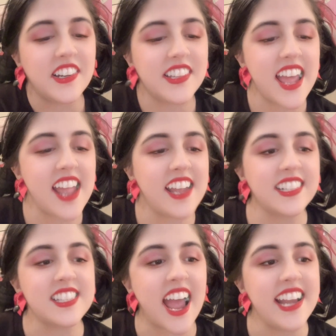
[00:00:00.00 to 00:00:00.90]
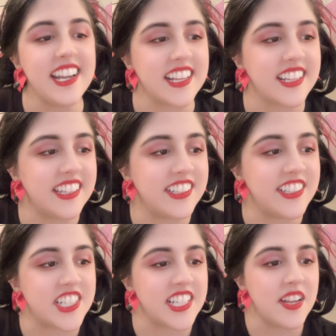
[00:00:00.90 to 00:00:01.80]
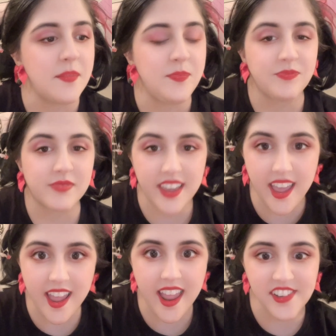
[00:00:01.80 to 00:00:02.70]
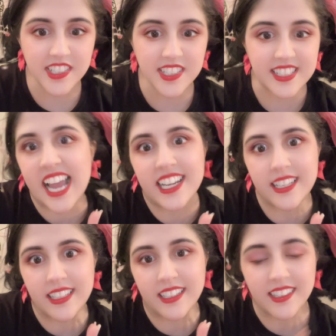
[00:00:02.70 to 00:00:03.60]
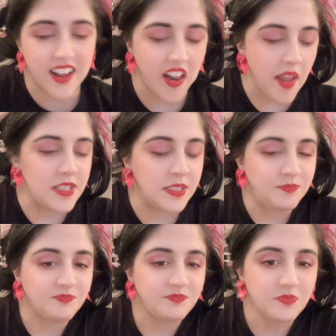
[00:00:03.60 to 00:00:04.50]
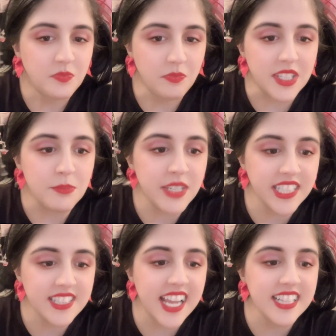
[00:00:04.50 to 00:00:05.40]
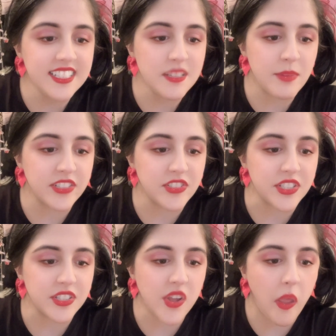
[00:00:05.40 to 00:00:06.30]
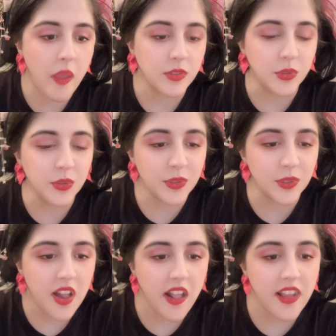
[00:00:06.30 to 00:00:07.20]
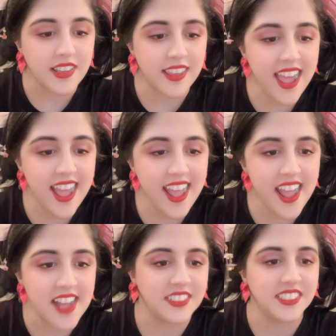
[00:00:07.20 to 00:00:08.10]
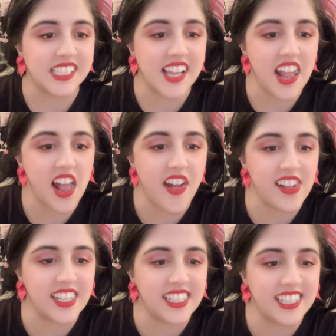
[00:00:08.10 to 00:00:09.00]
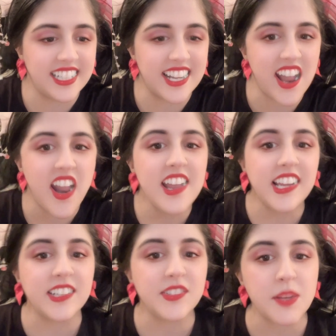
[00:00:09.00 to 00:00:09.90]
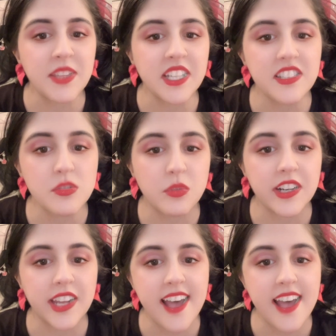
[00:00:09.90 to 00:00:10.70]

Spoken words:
You're that exciting energy. Yeah, you're exciting. Men like this about you. Woo! Yeah. And if something doesn't work